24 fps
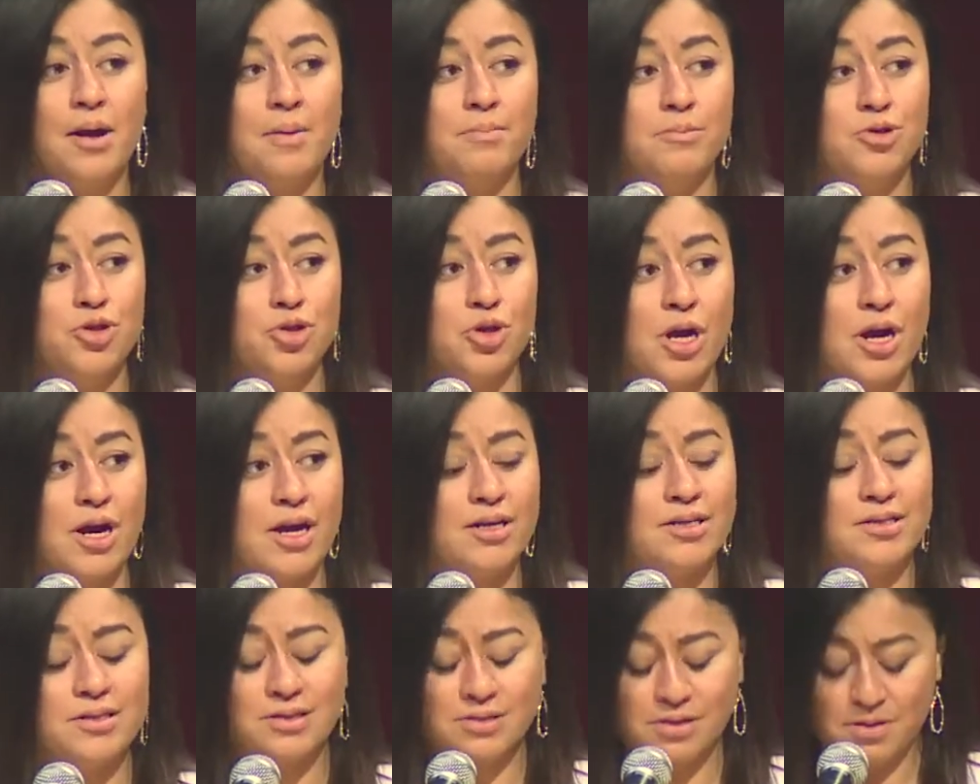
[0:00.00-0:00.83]

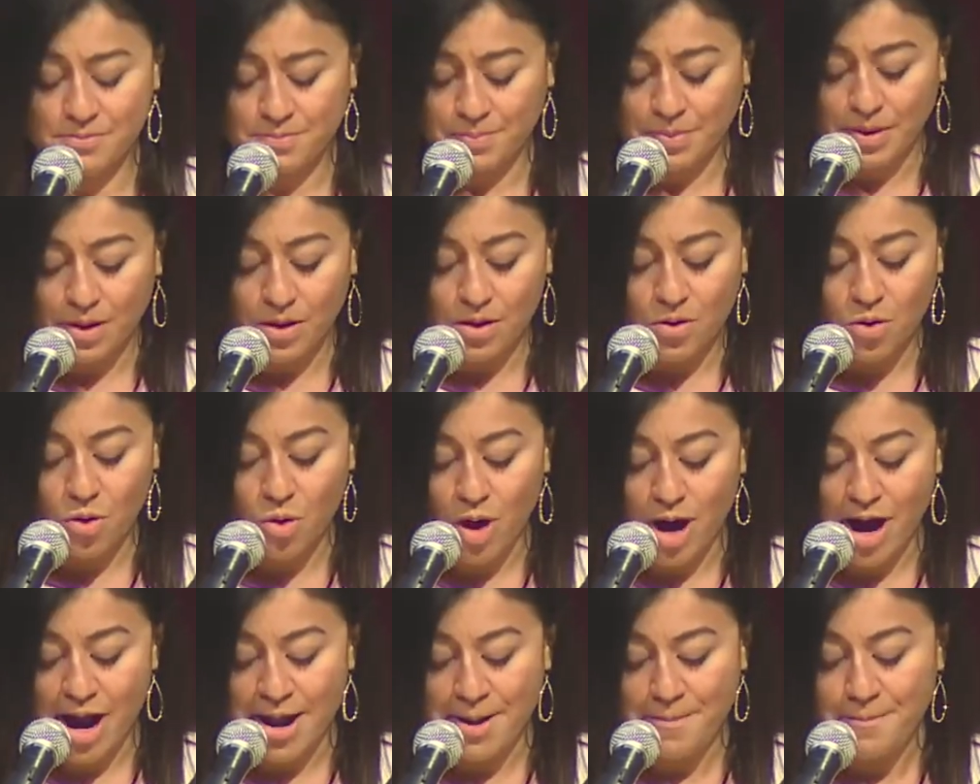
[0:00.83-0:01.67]
drugs,
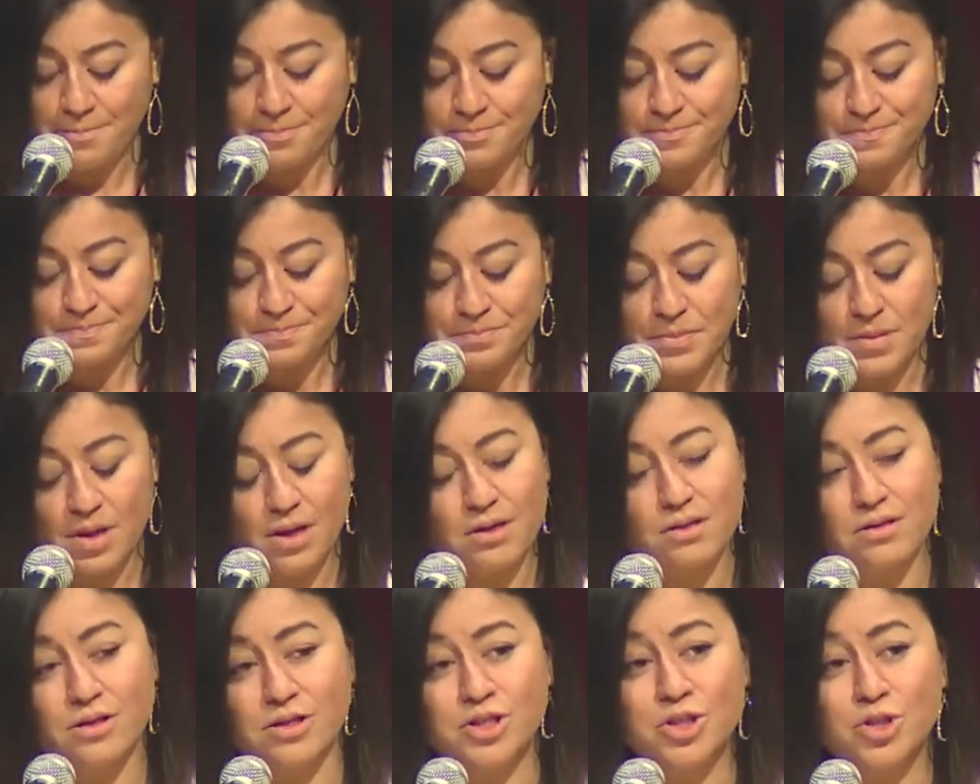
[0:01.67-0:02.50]
crime.
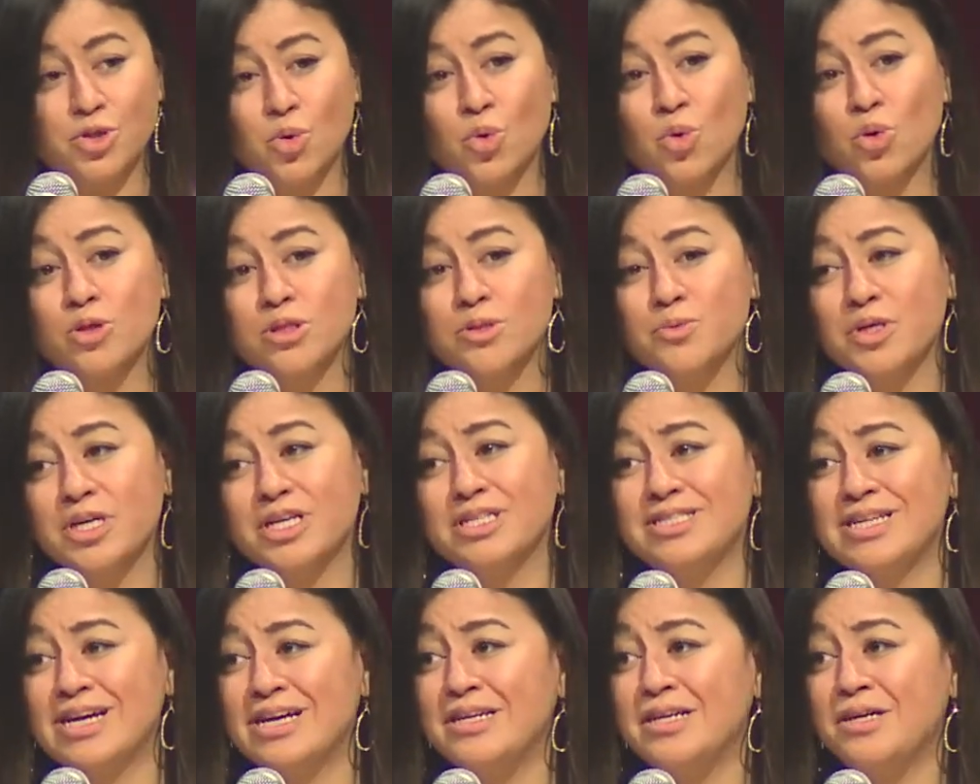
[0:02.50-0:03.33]
The schools we
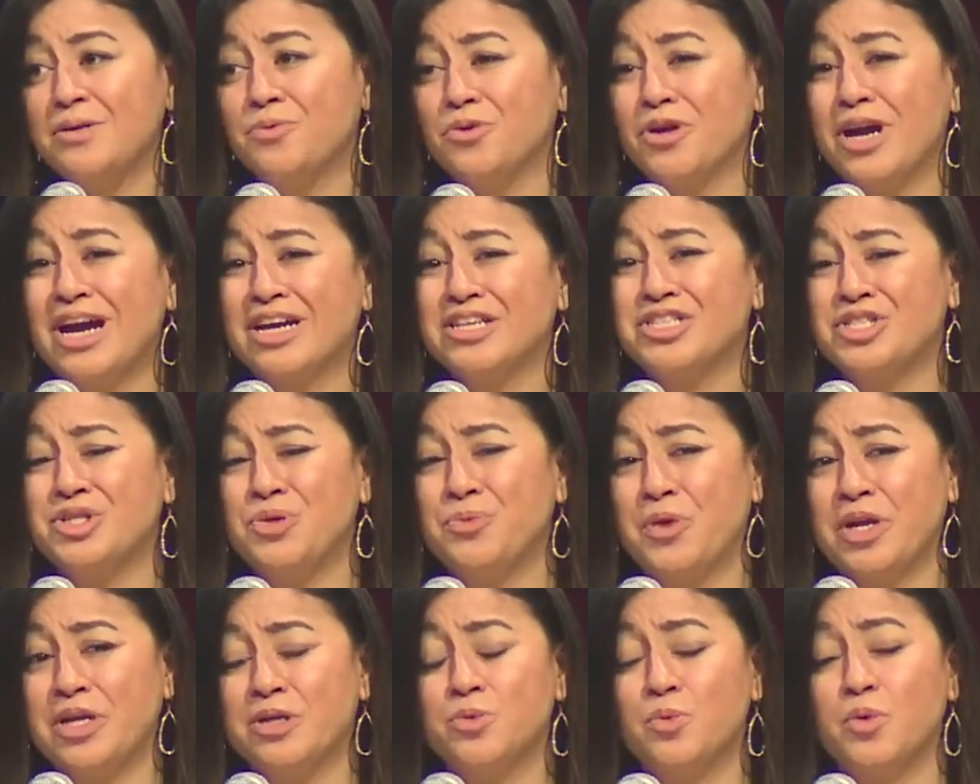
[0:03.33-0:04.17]
attended were actually
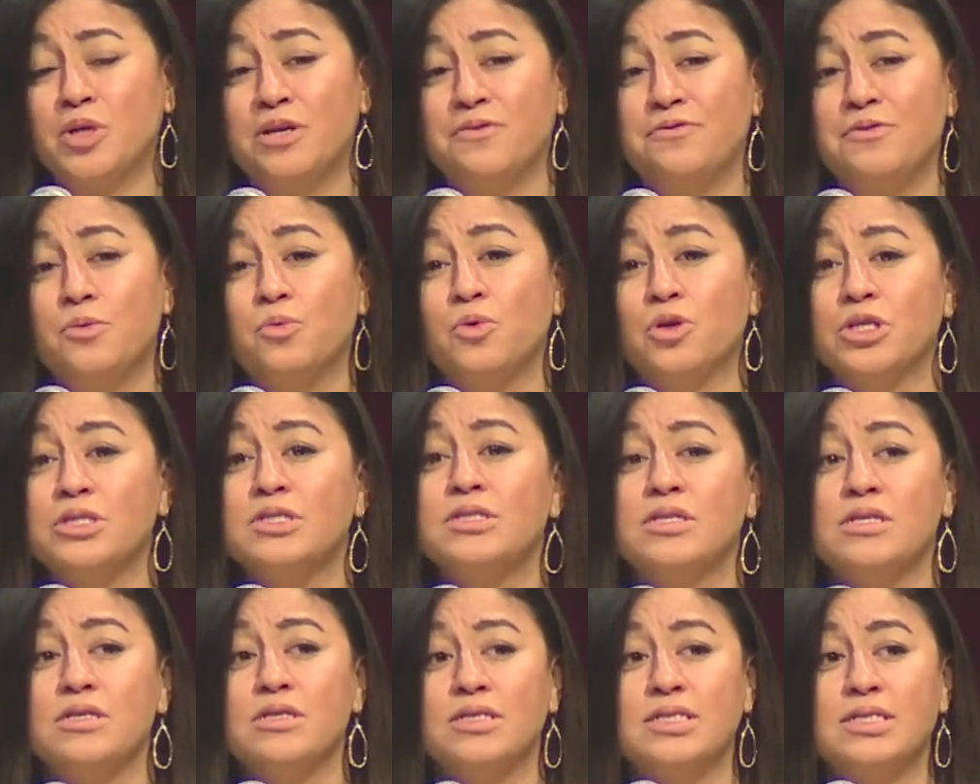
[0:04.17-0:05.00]
ranked one of the worst
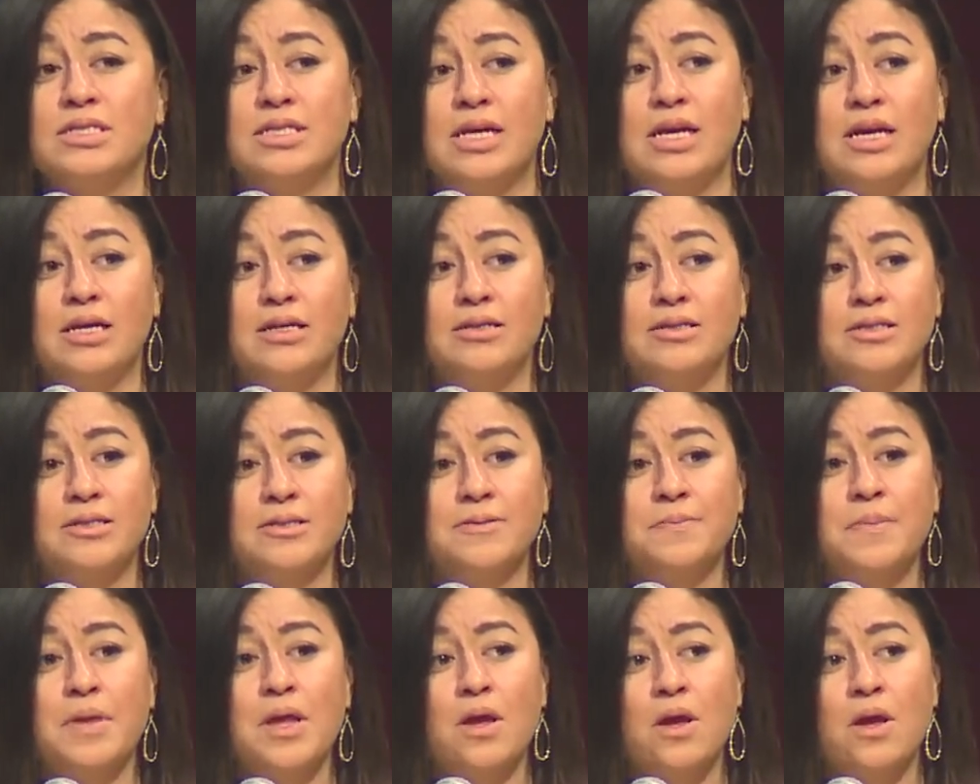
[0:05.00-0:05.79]
in the states.